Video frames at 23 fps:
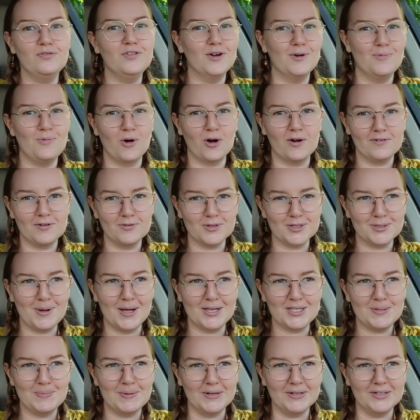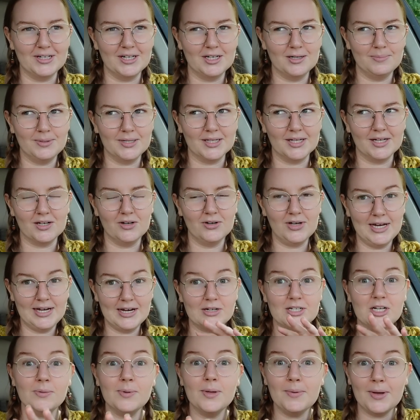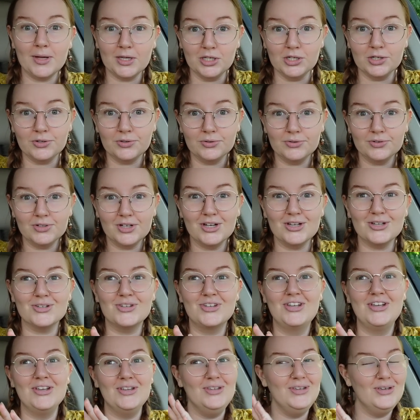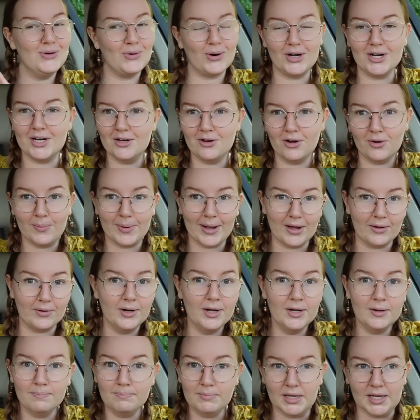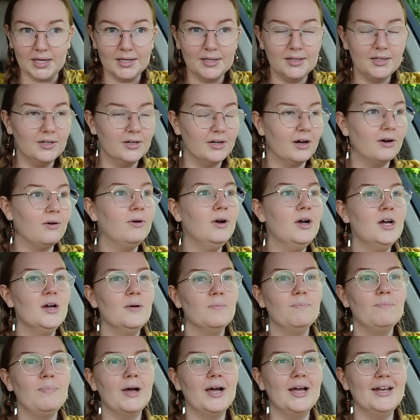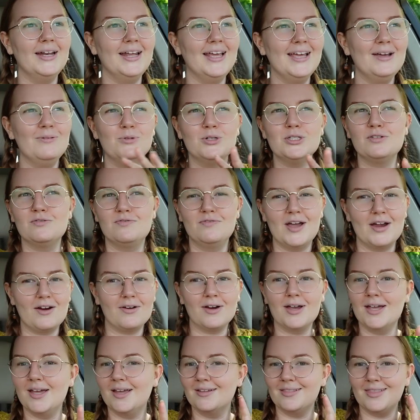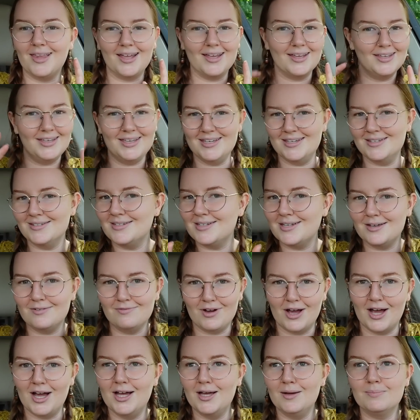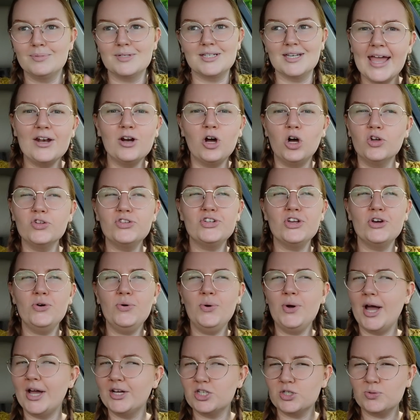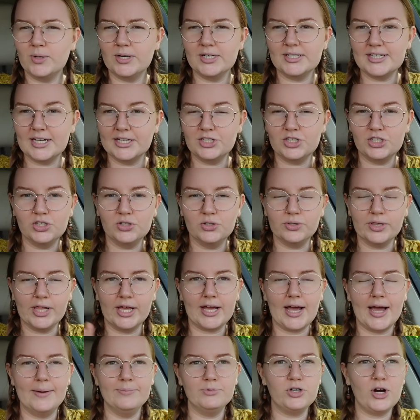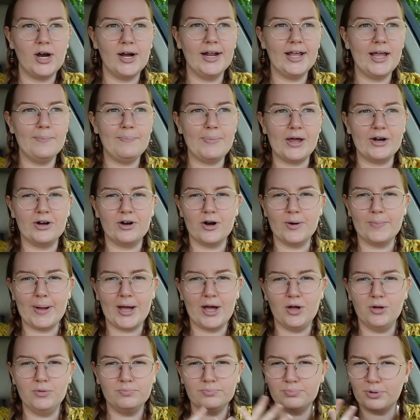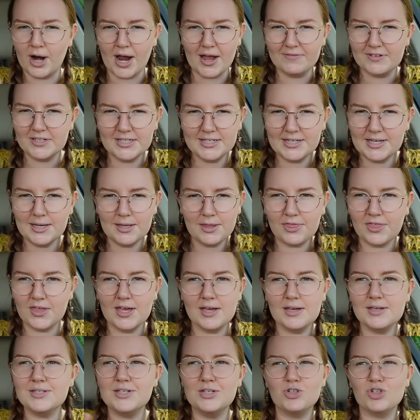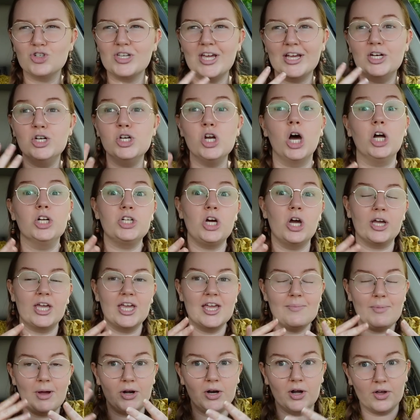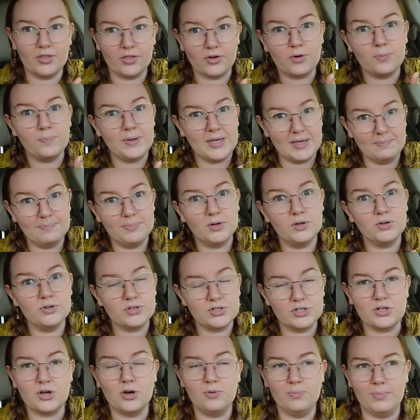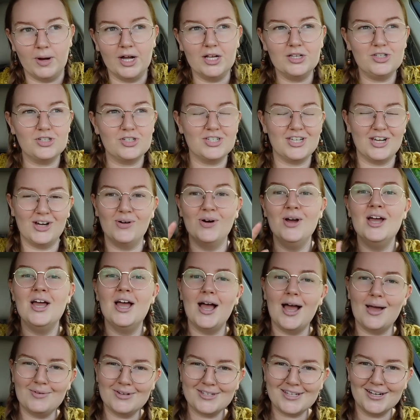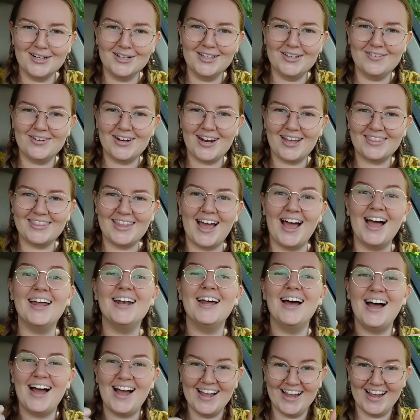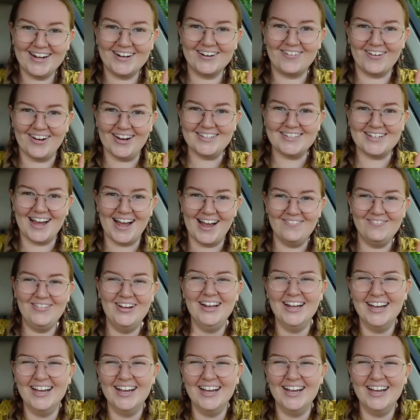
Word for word: feel more of a responsibility to be like, okay, now tell me about you because you already know about me, you know? But it was very like easy vibes. And also, I just want to say too, like, I'm trying to get better about privacy things and just like not talking about other people so much. So I'm just going to leave it at that. I had a great time time.